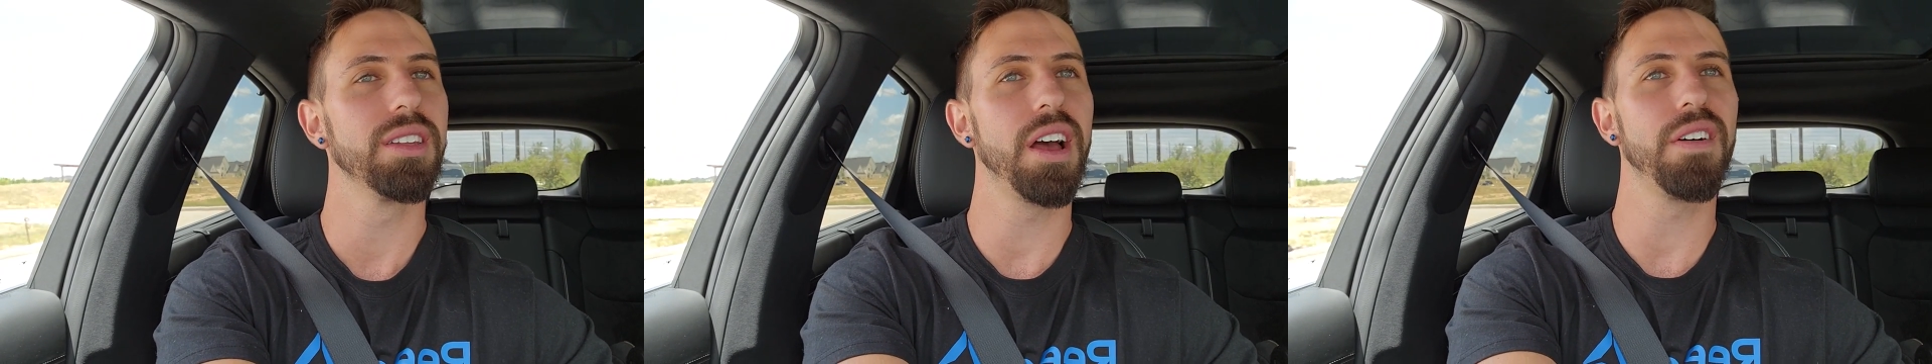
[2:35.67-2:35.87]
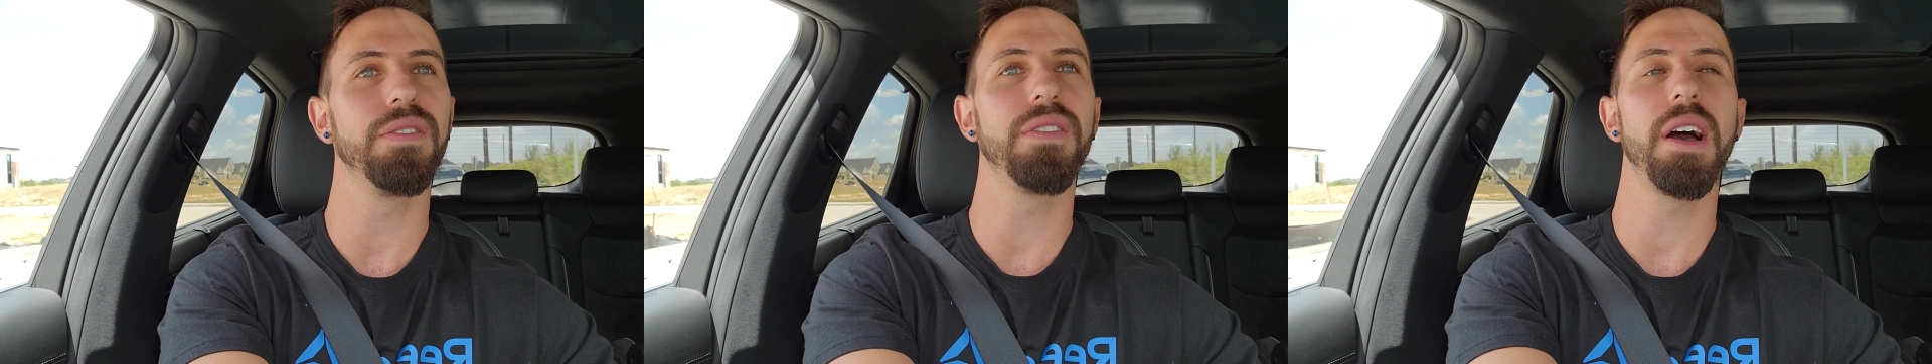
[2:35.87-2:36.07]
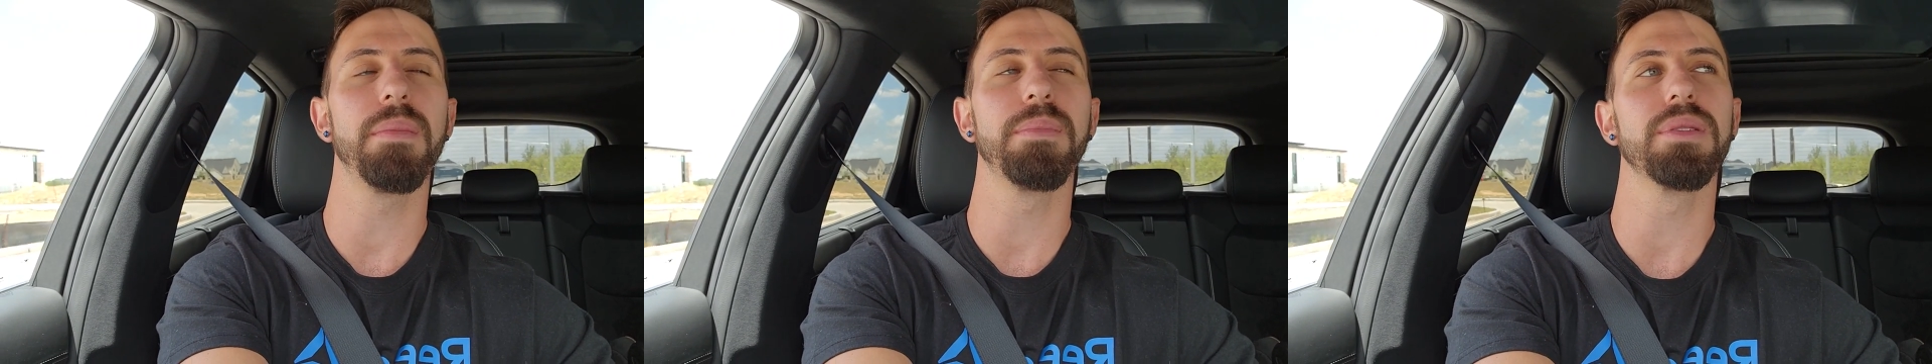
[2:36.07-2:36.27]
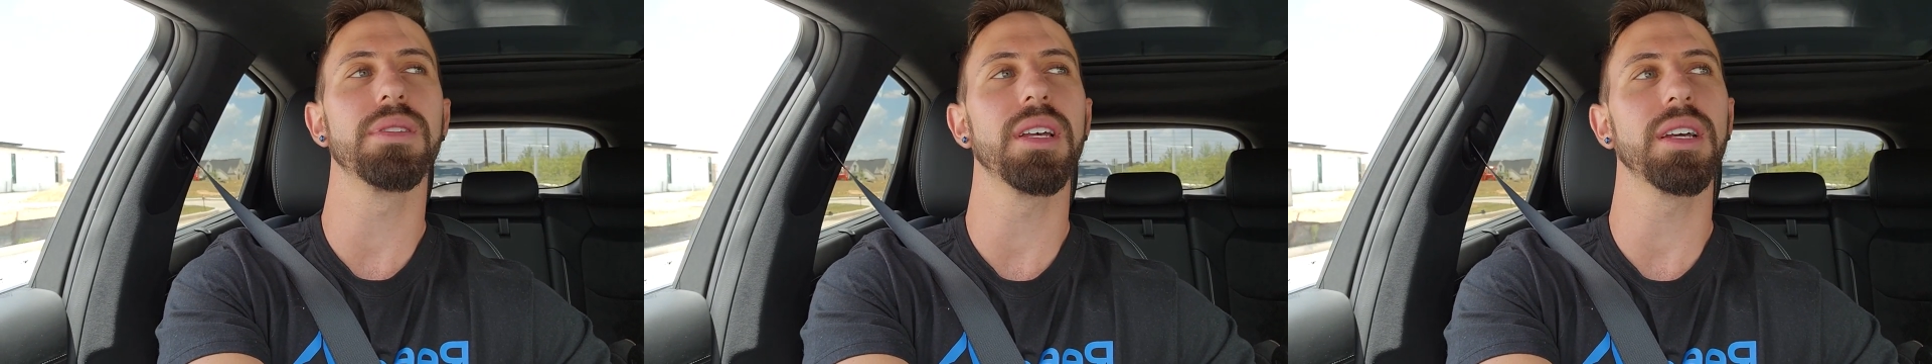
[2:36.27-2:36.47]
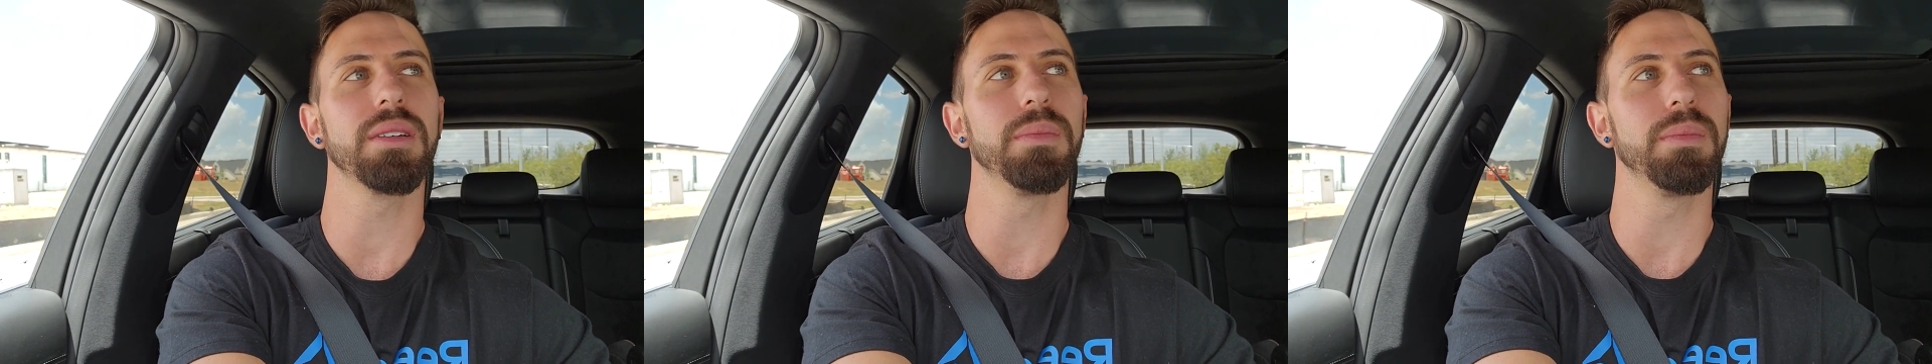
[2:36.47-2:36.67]

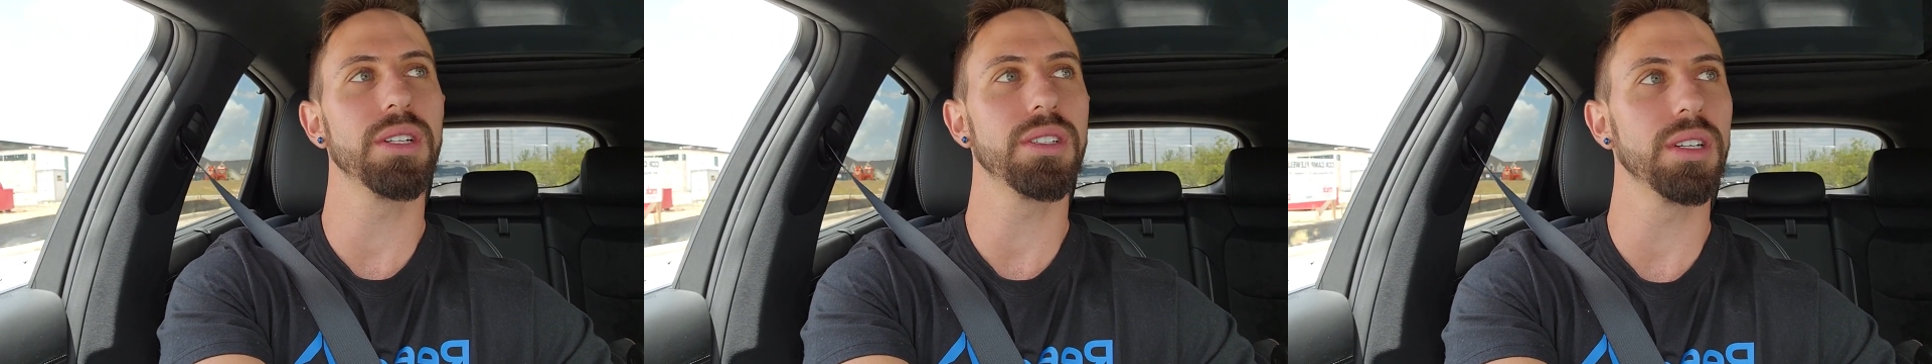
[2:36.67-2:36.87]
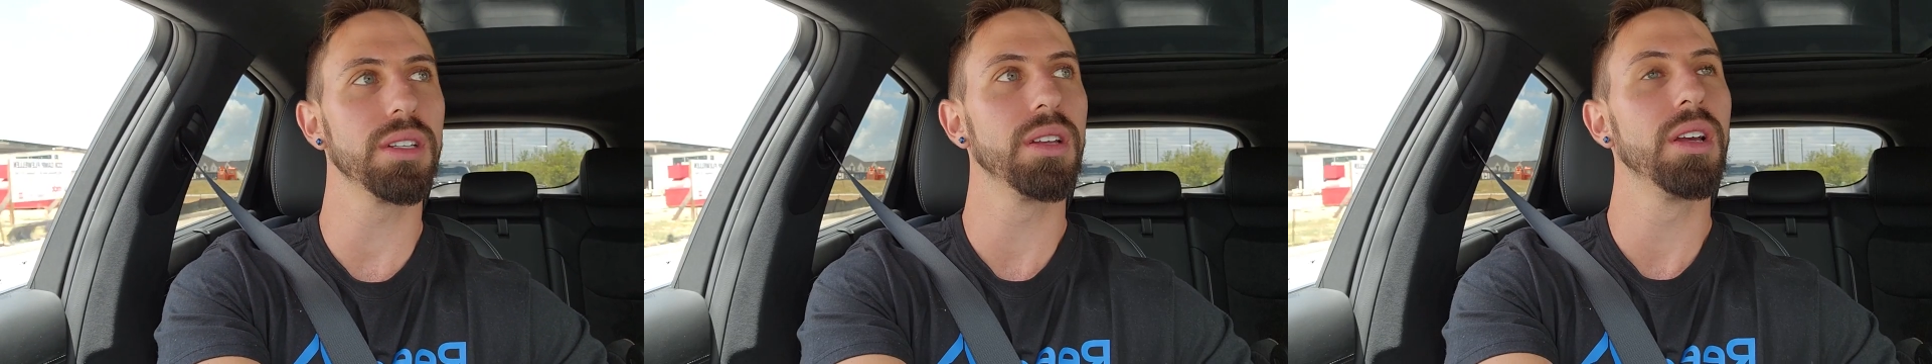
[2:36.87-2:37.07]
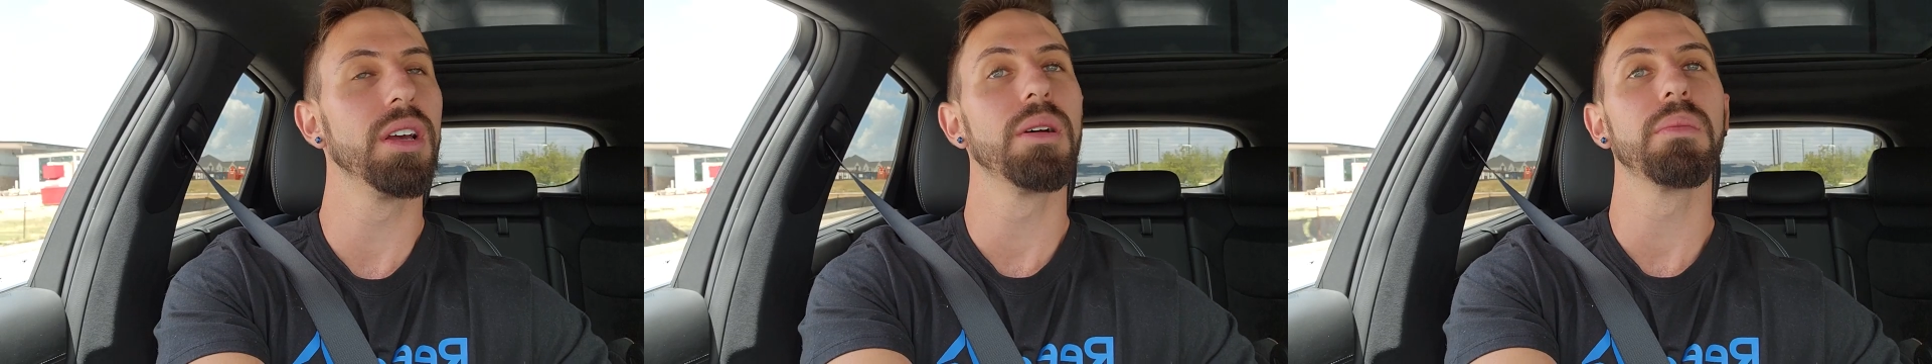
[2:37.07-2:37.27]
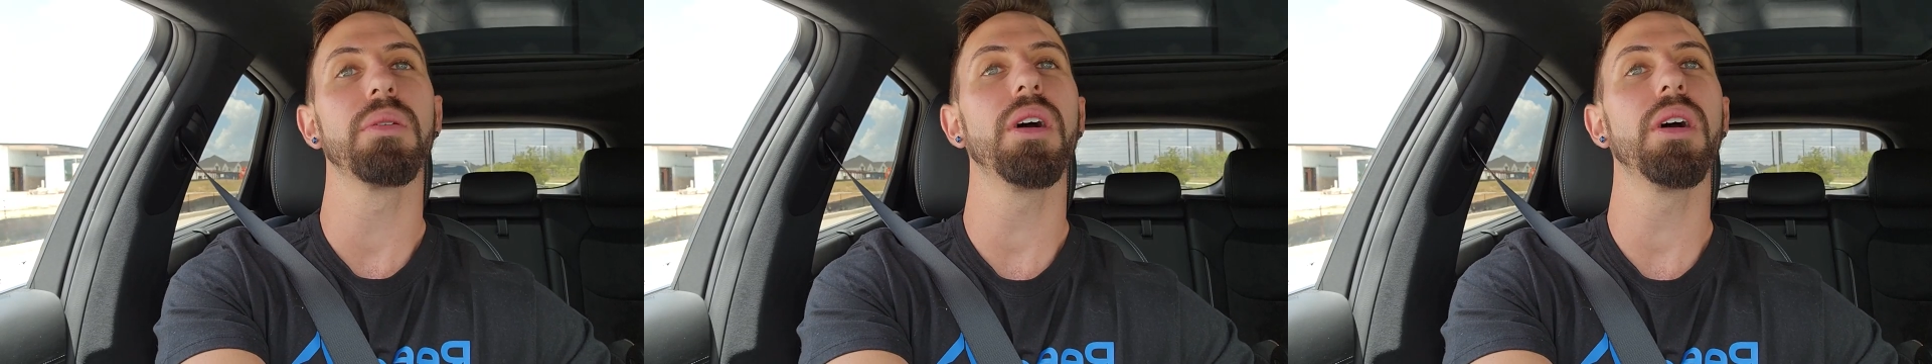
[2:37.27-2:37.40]
5% commission.